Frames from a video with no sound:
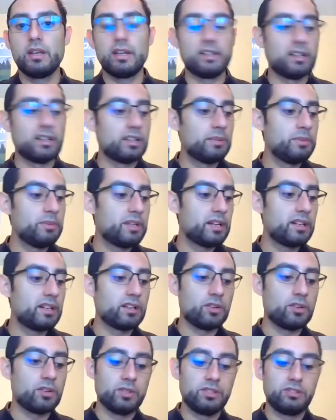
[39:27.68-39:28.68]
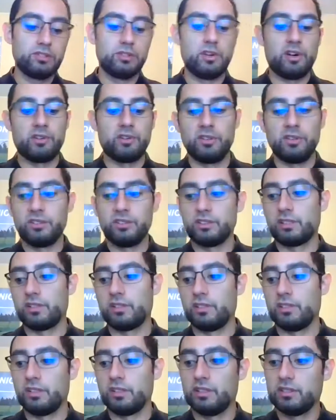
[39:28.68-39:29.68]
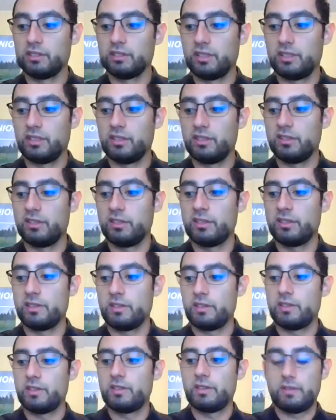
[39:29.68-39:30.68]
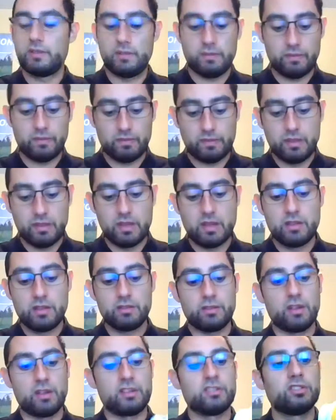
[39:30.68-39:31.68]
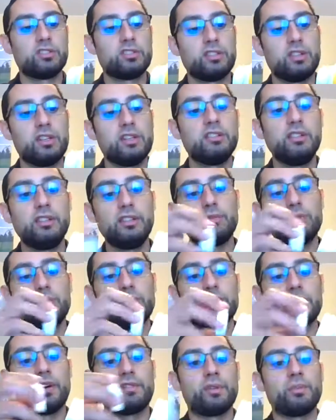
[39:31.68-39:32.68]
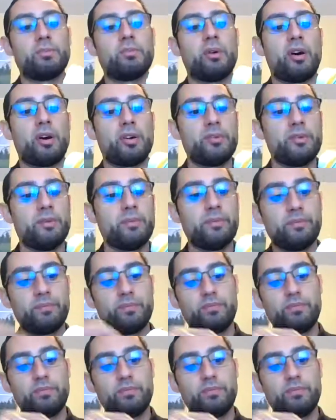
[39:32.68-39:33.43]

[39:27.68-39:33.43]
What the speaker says: And now let me kind of go into how it looks like on the inside of there. So I can just easily twist off the bottle.